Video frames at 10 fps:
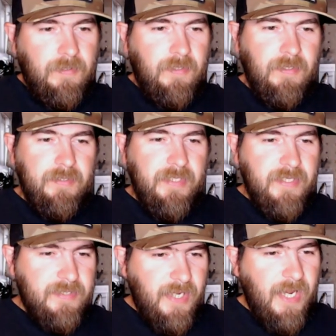
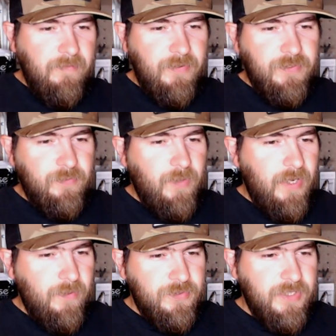Yes, I have used the
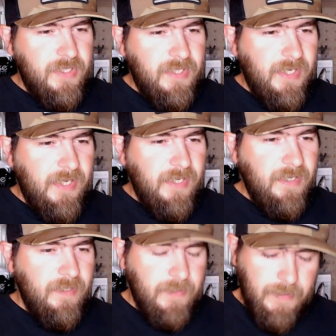Rhino shaky head.
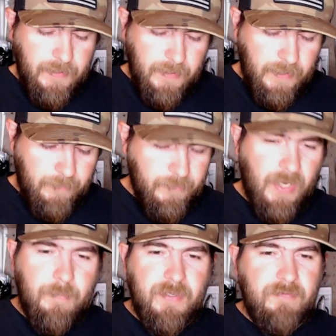Uh, not
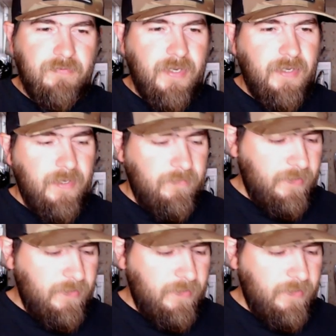a big fan of it.